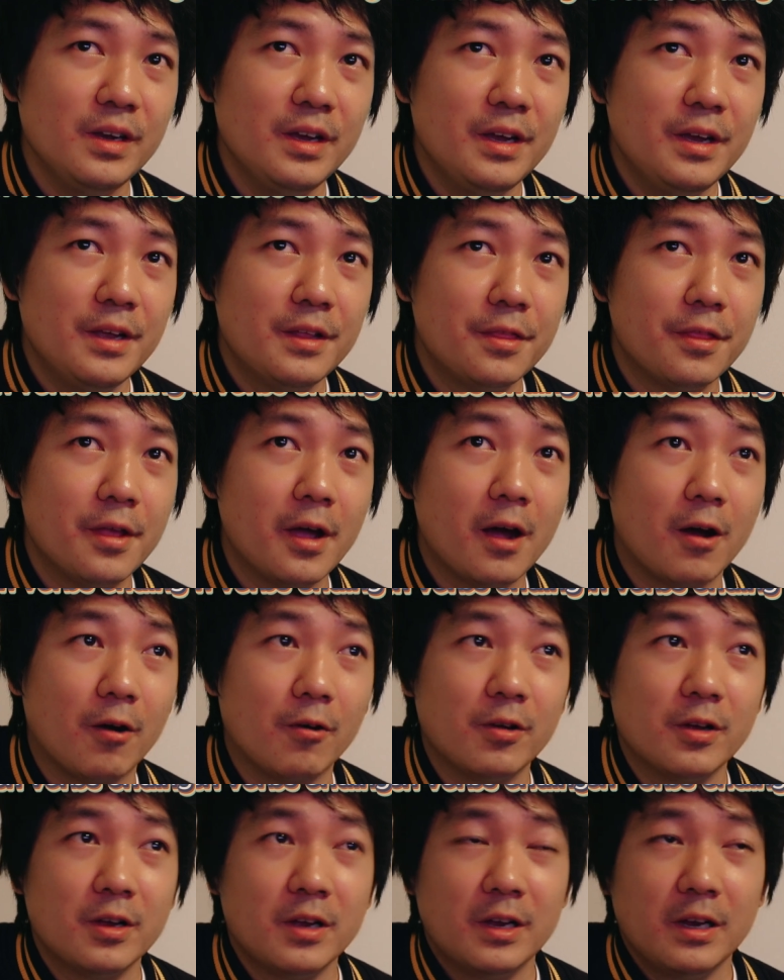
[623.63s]
Now,
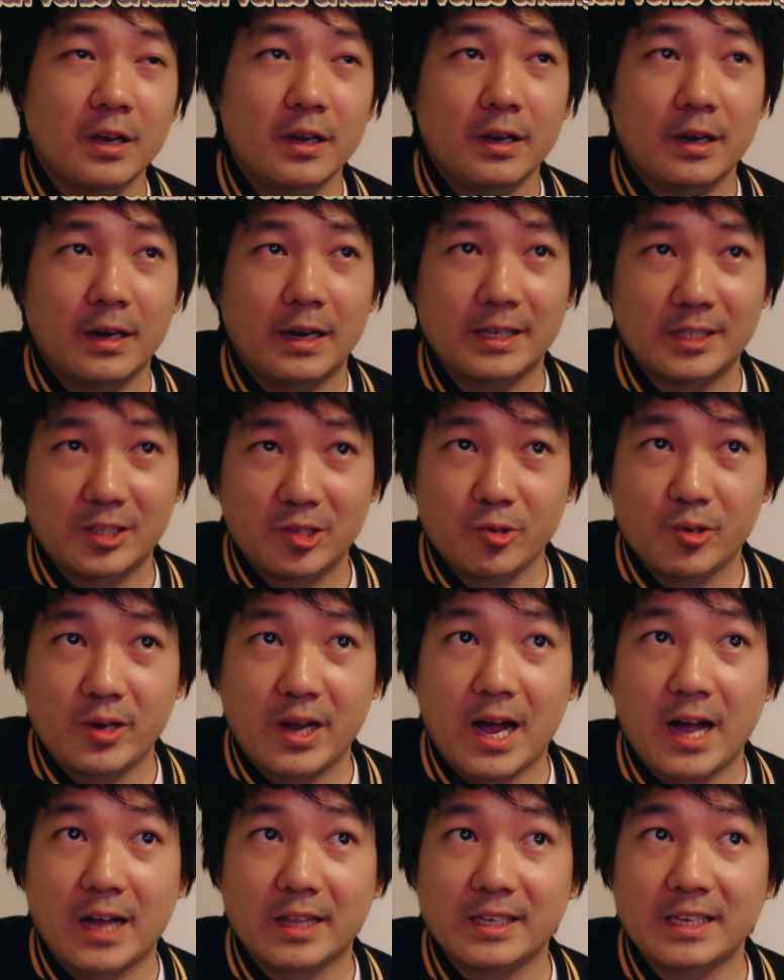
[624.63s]
let's look
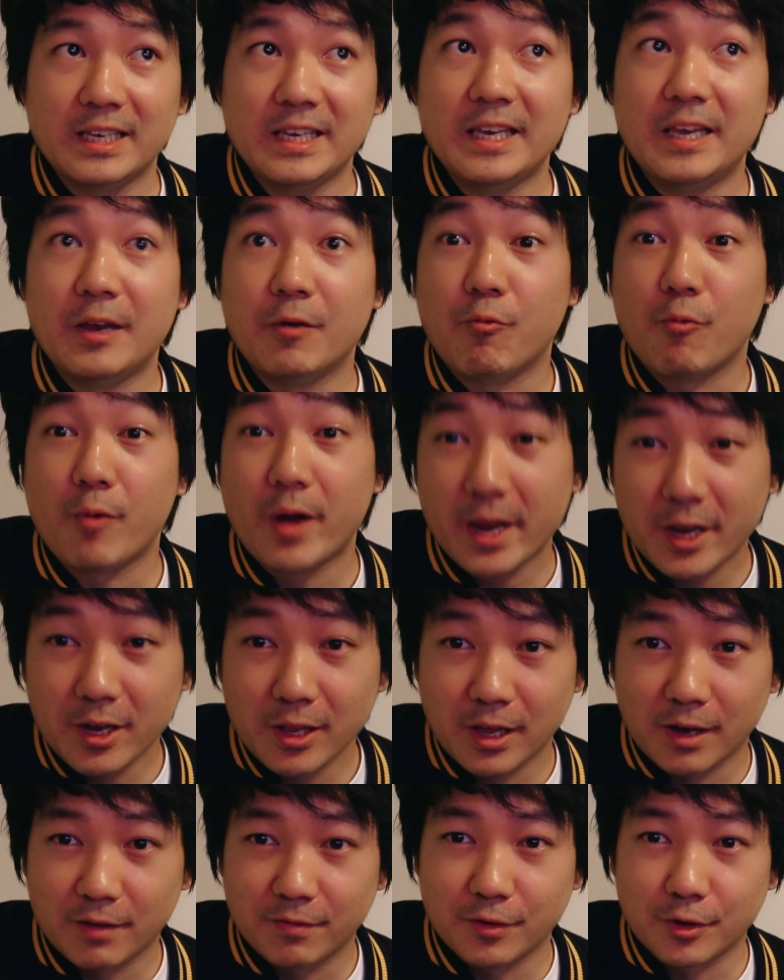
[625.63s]
at
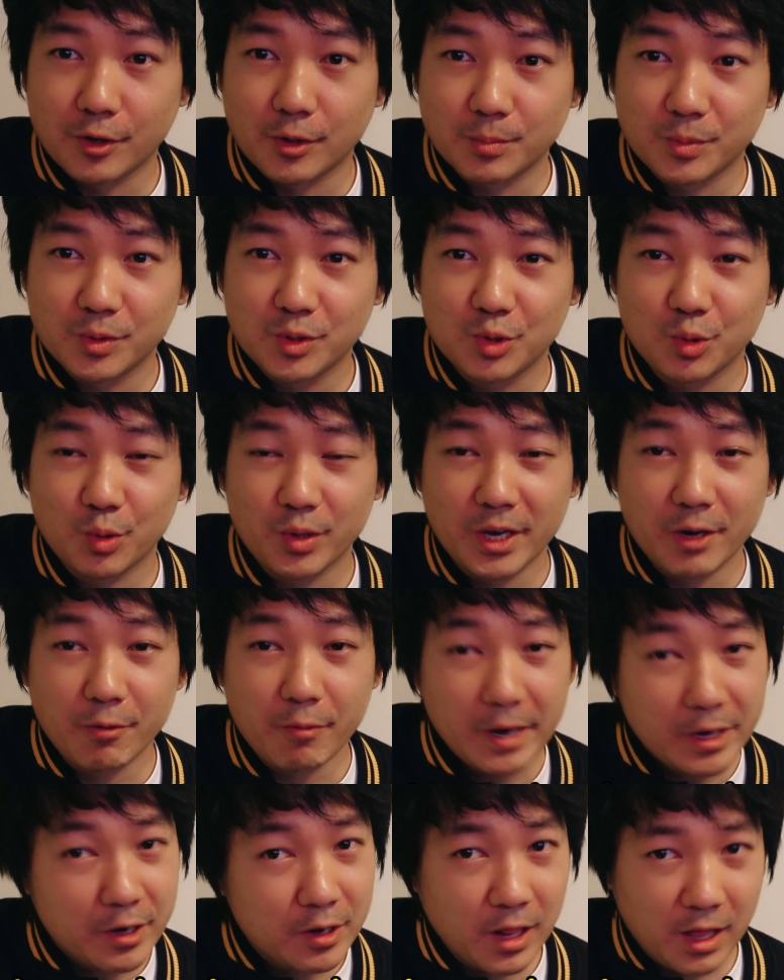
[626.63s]
irregular verbs. So
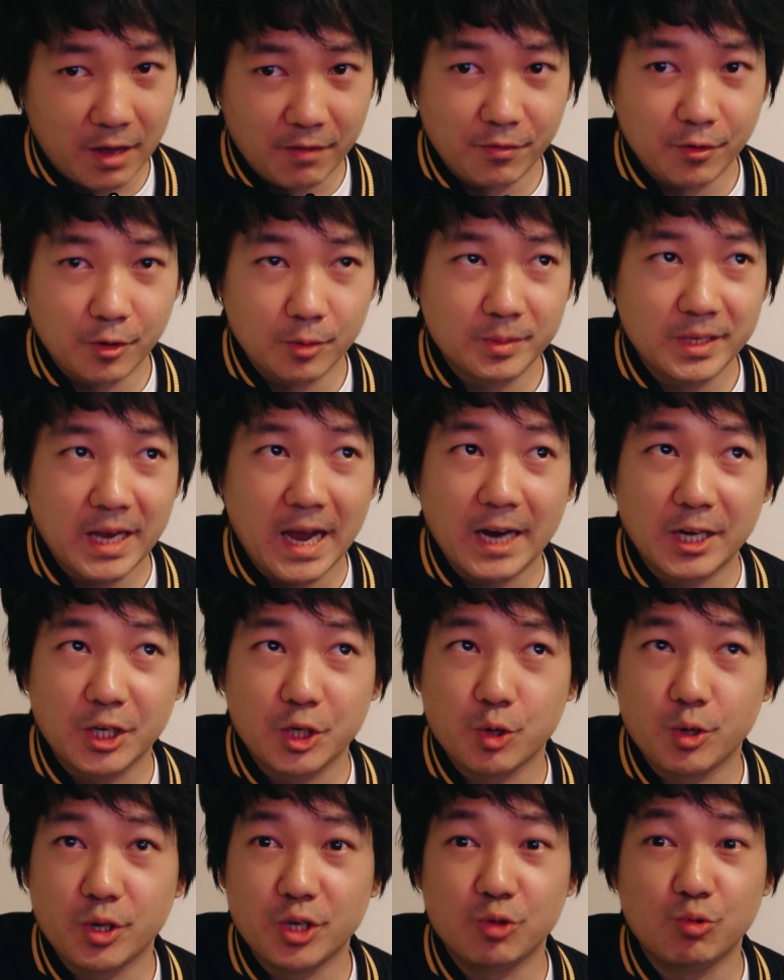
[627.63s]
irregular verbs
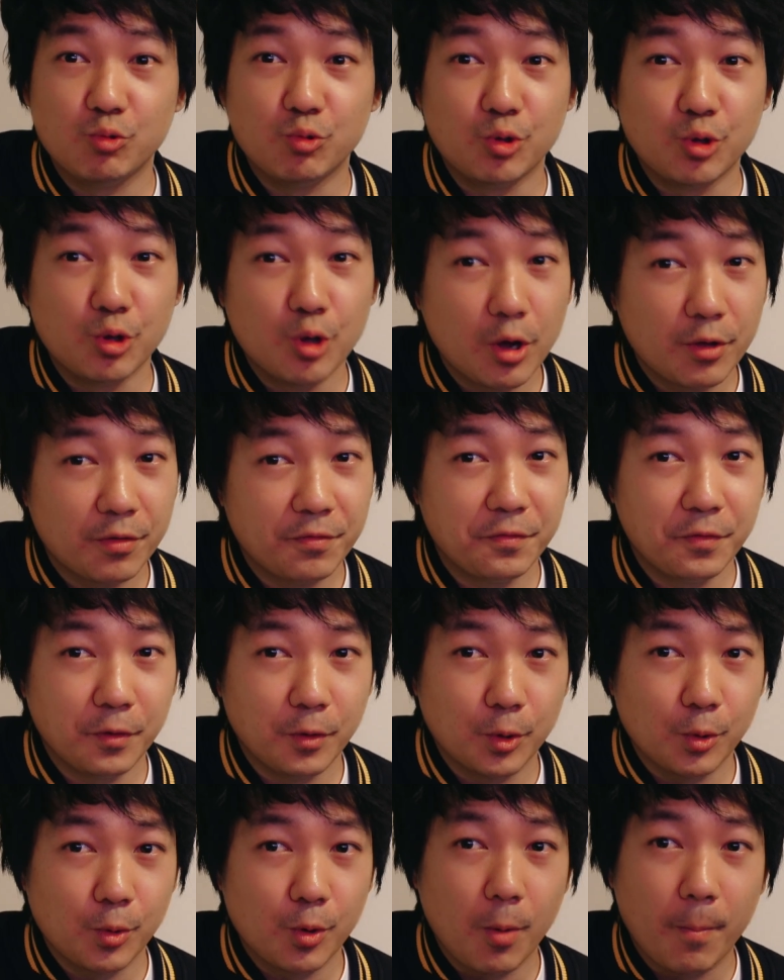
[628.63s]
actually do not
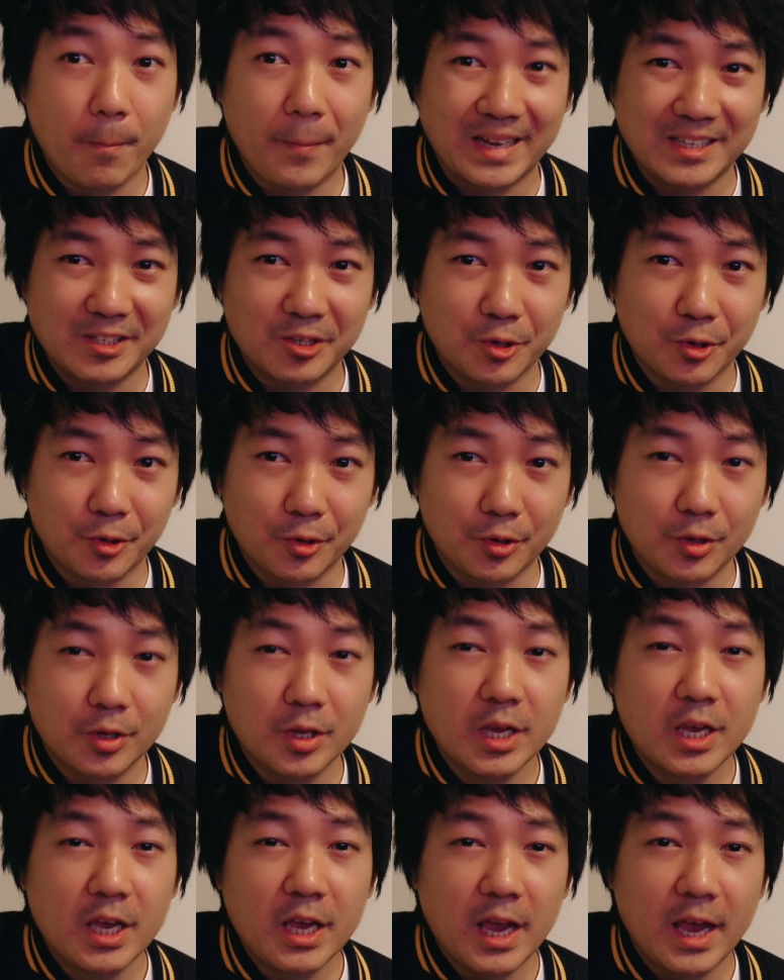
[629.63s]
follow a pattern,
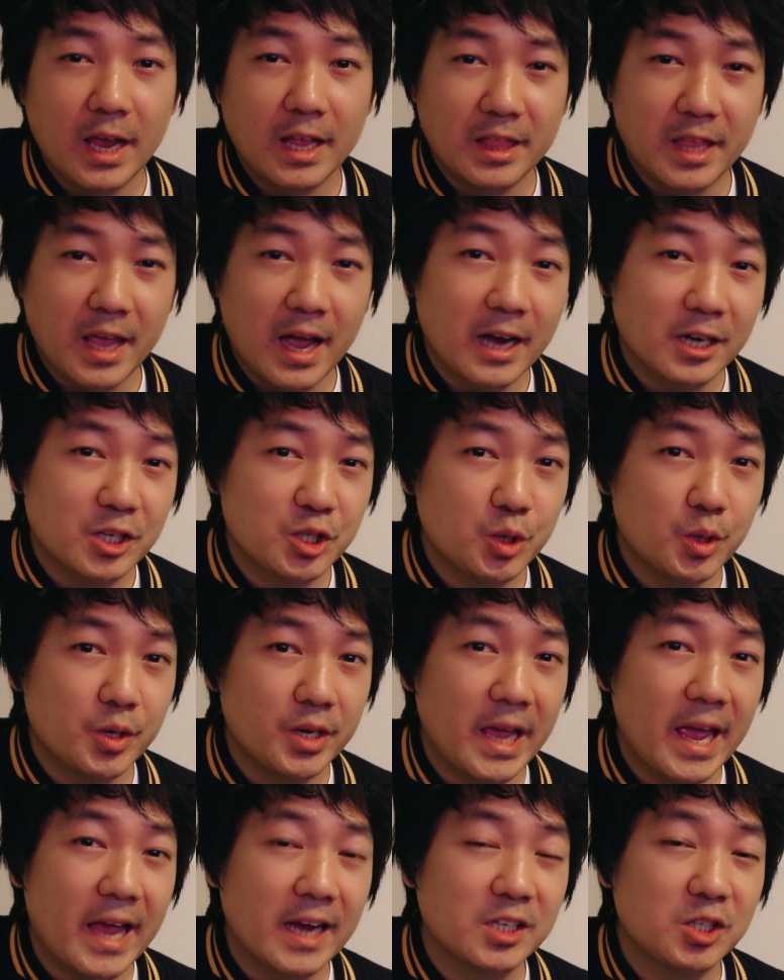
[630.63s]
and they're actually
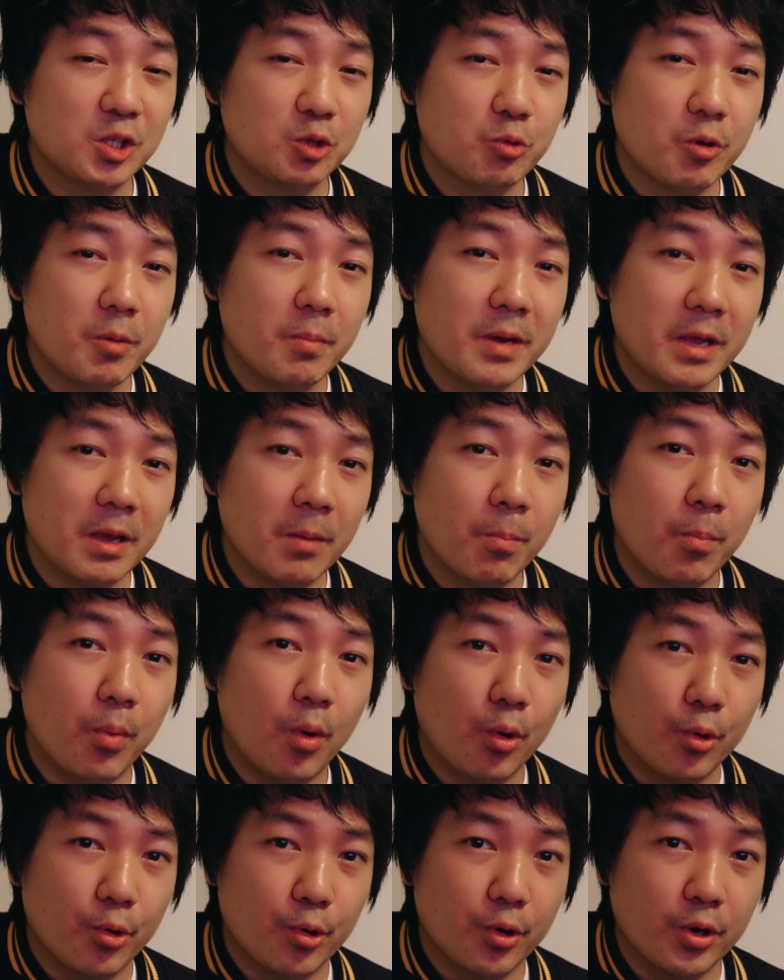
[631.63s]
extremely
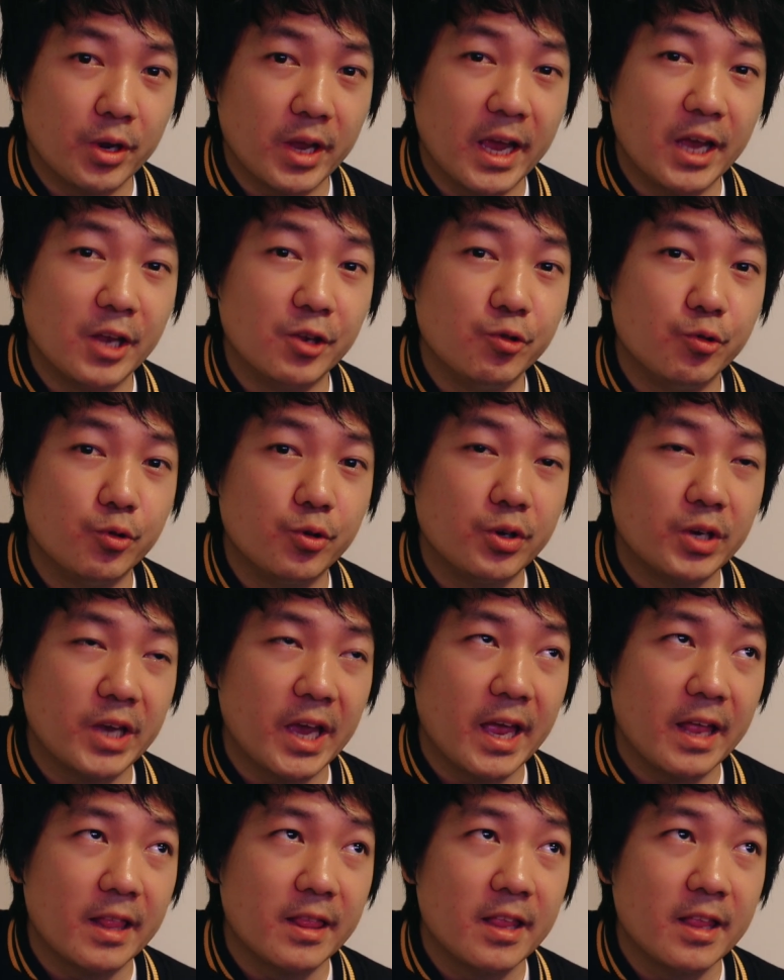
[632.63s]
important, and you can